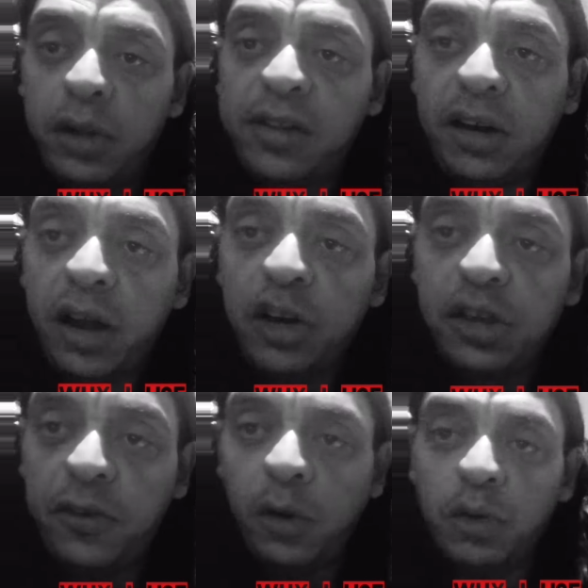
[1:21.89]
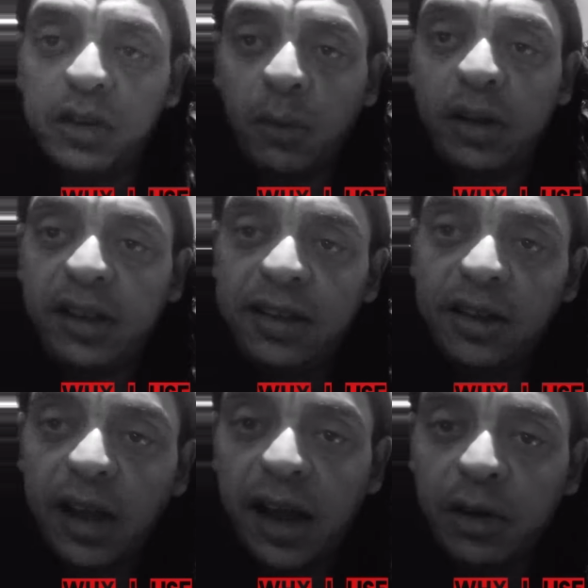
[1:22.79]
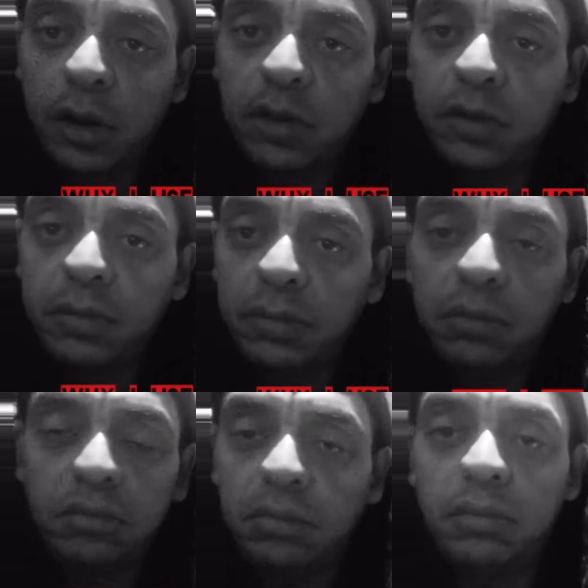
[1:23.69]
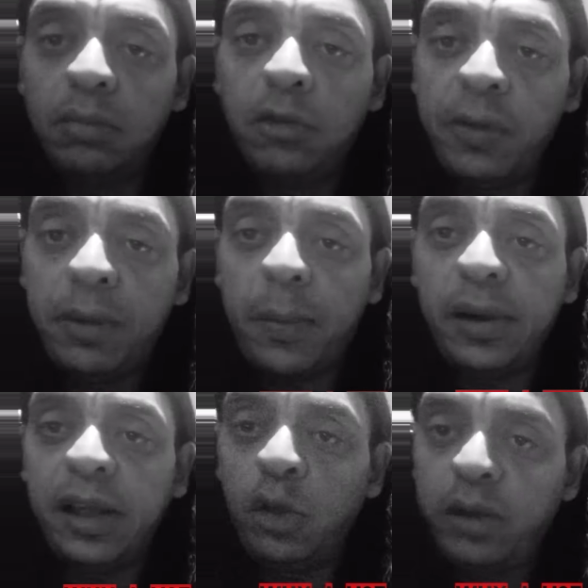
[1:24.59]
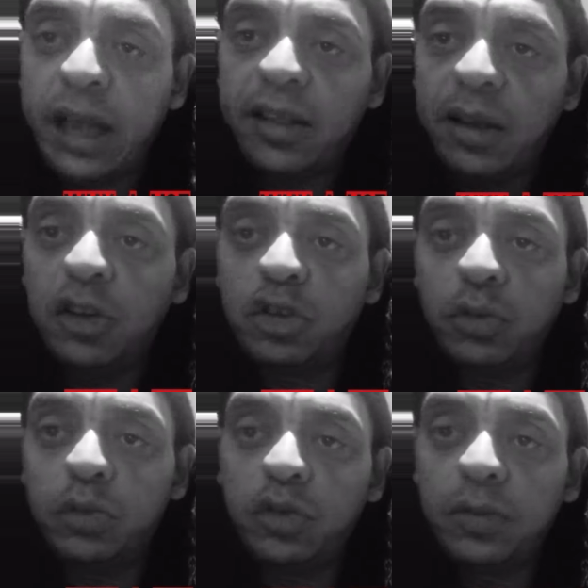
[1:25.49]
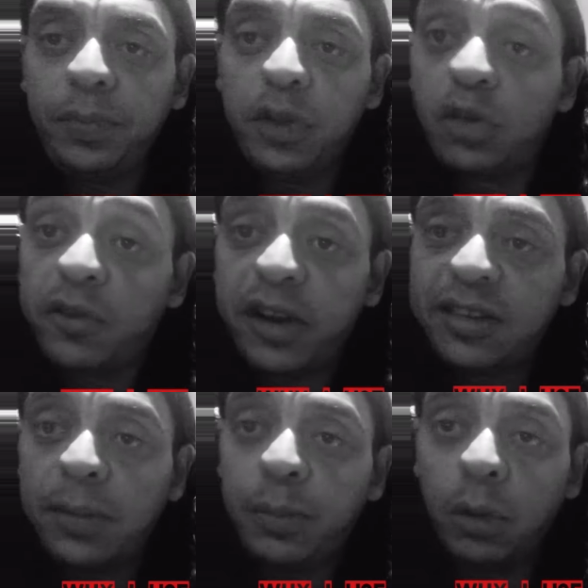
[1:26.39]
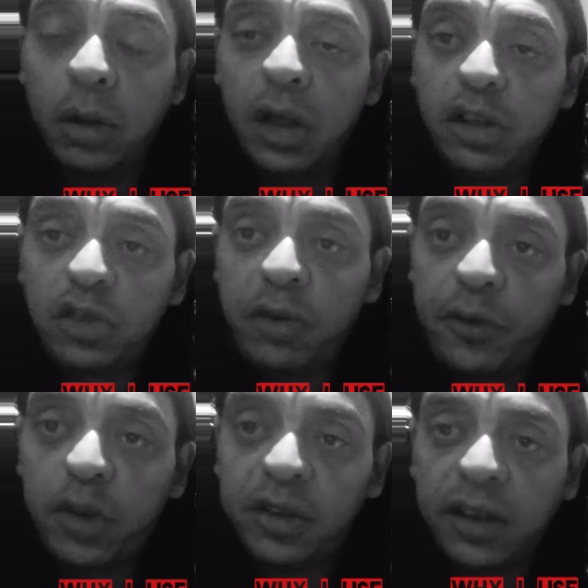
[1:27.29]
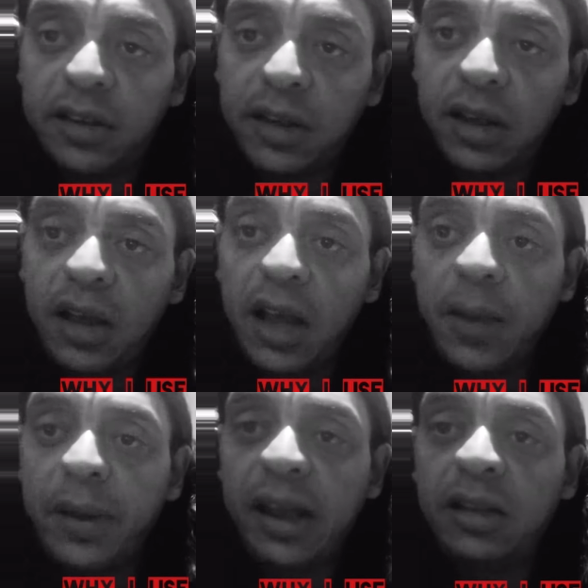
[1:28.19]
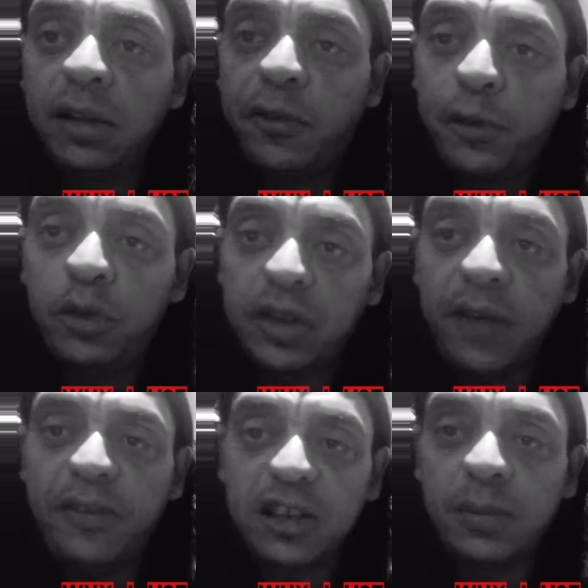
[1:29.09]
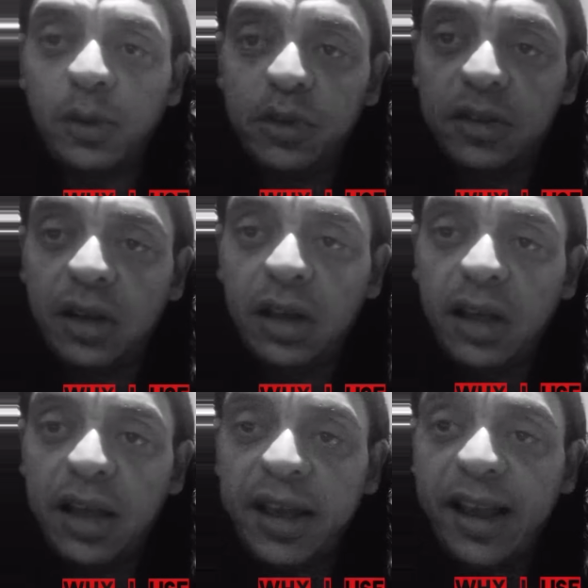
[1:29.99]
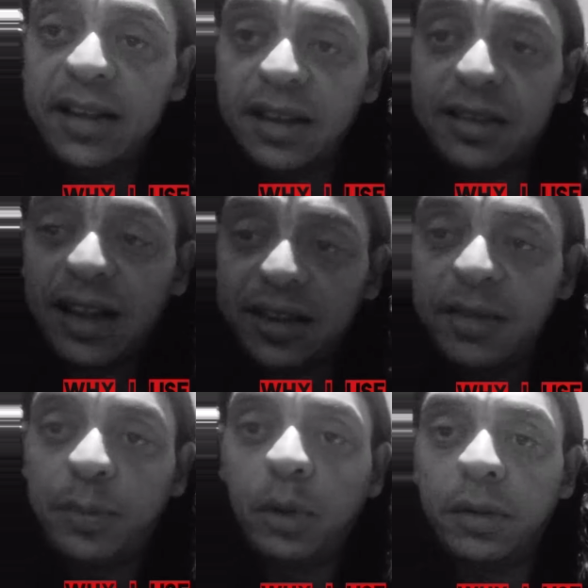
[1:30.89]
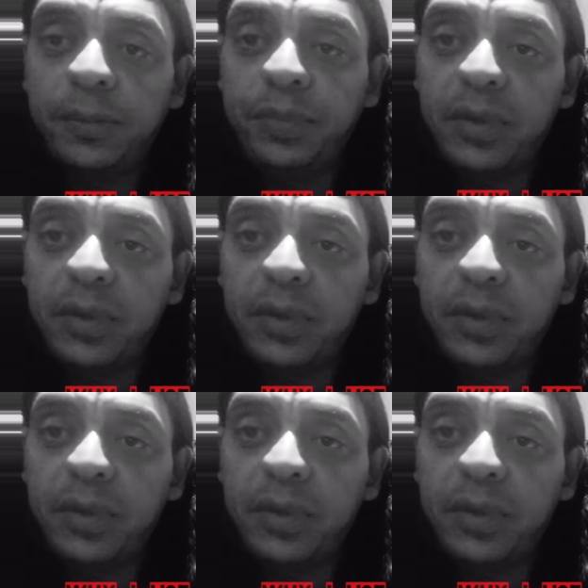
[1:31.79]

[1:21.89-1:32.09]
These are energy flows. And when these are not moving properly, you get issues. So it's very simple. Just reverse it by eating the fruits and vegetables. It's that simple.